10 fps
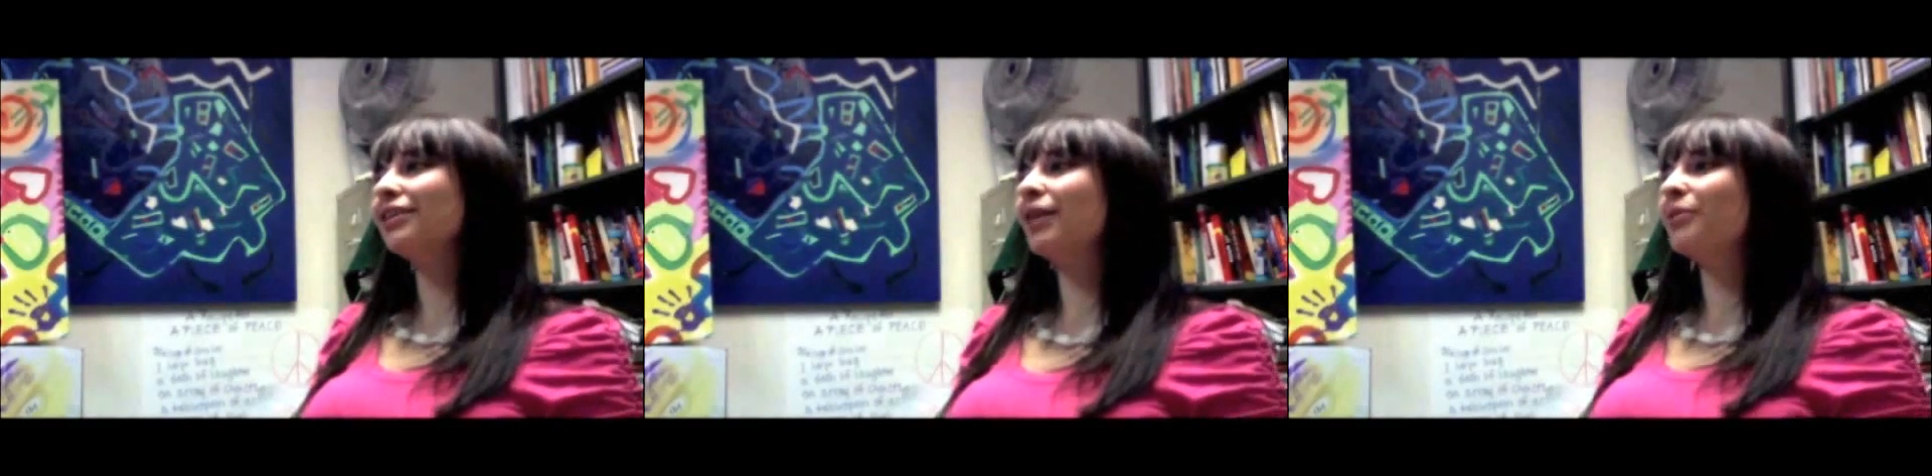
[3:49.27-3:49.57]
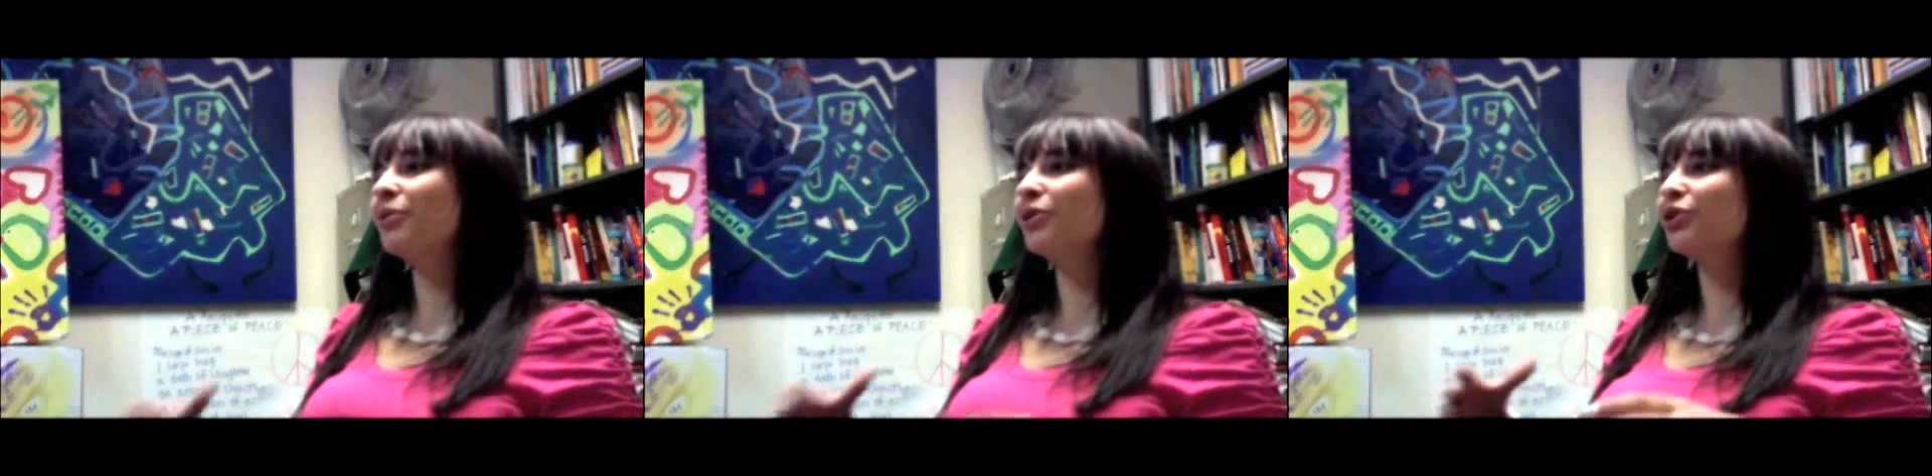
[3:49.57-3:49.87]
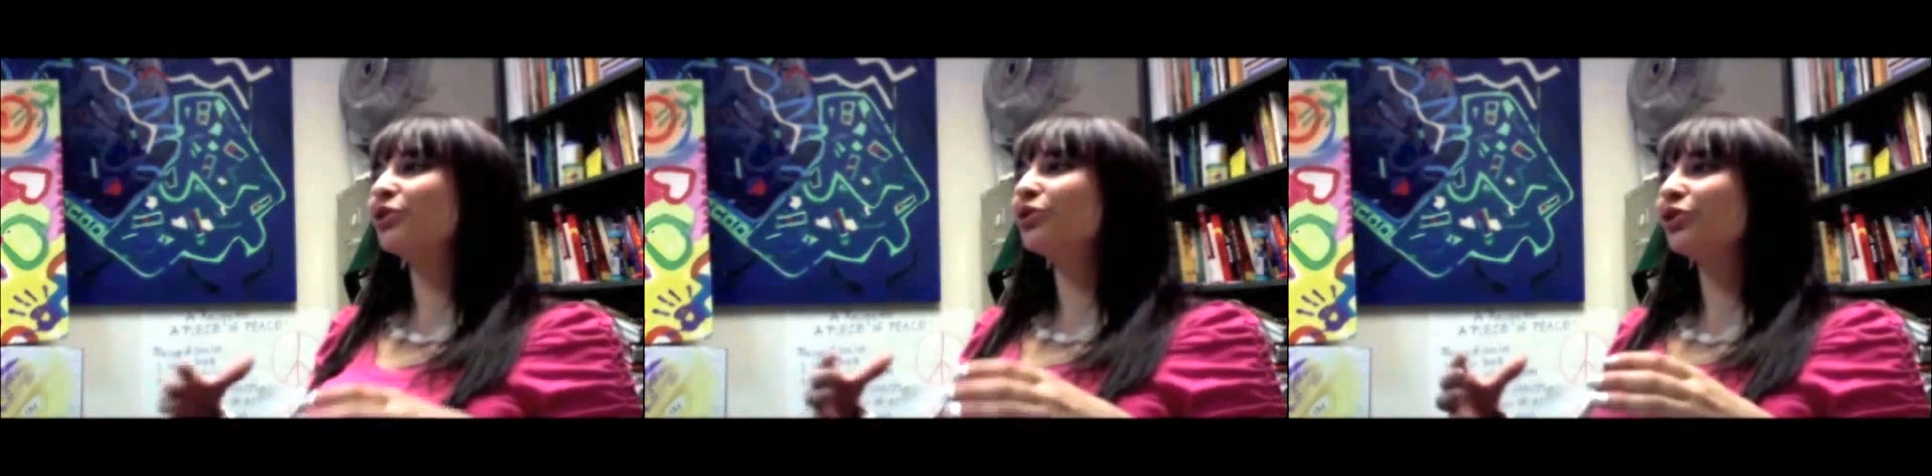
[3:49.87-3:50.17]
I mean, when
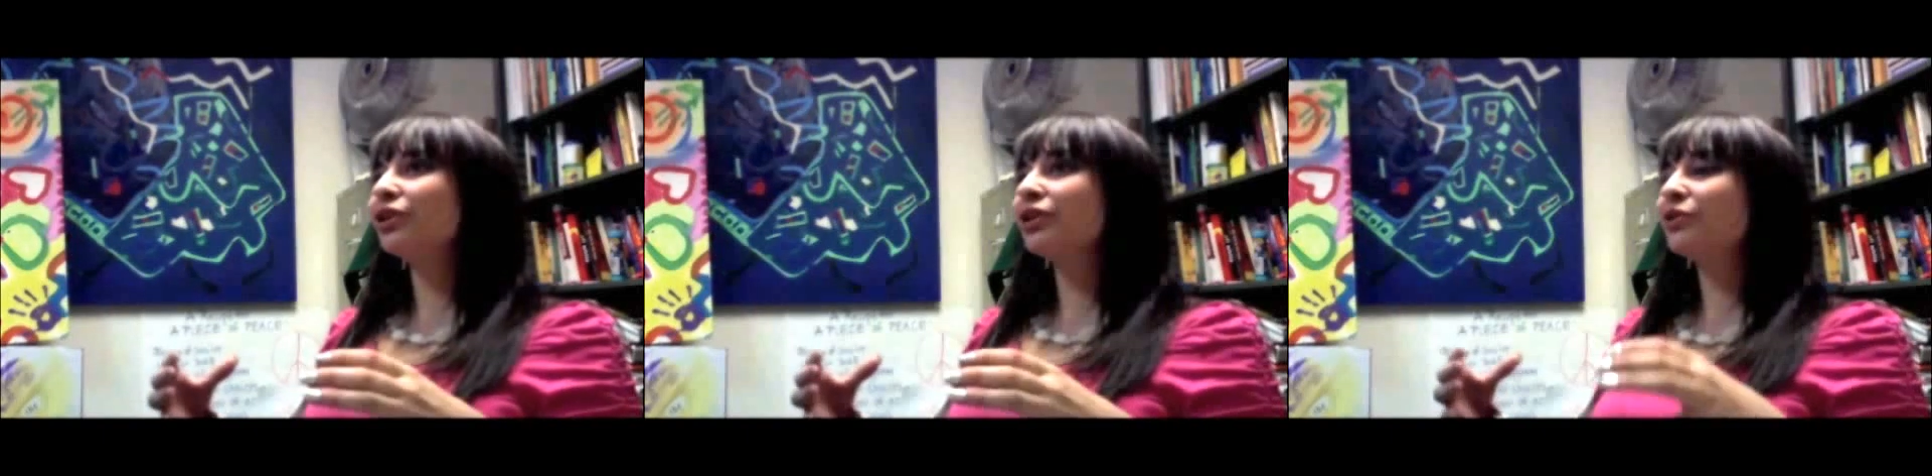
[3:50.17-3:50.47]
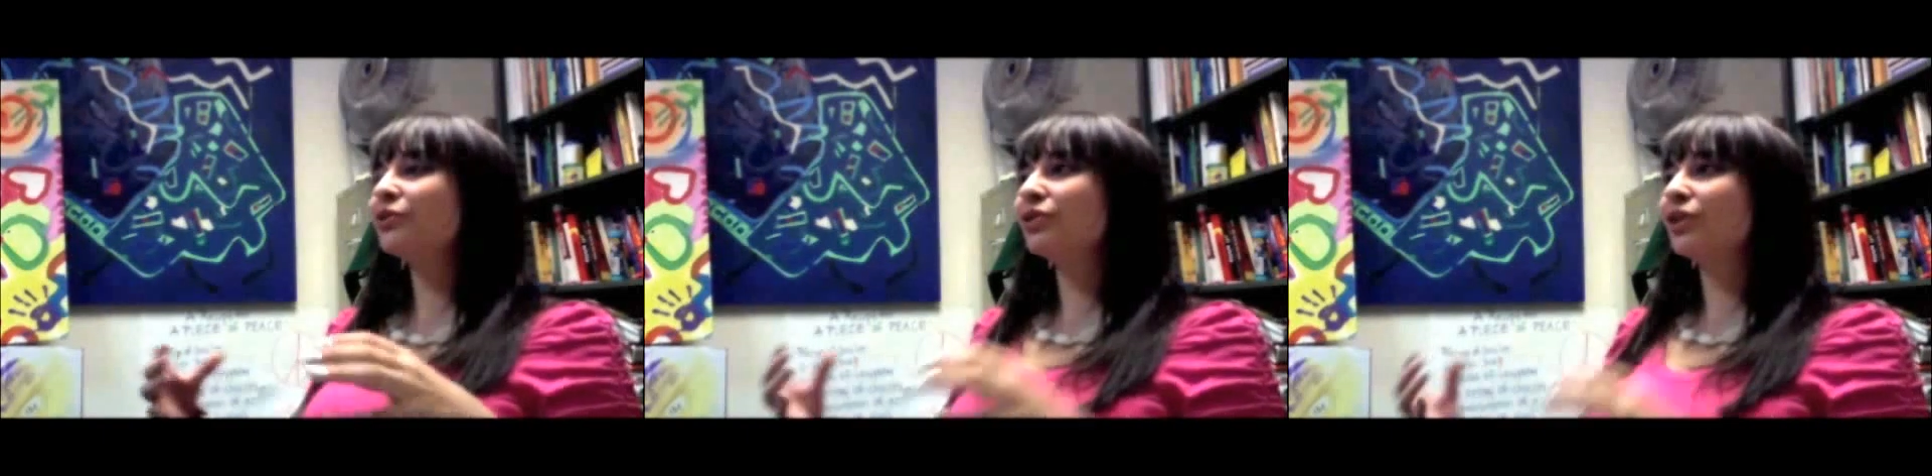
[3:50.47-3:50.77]
you're learning through the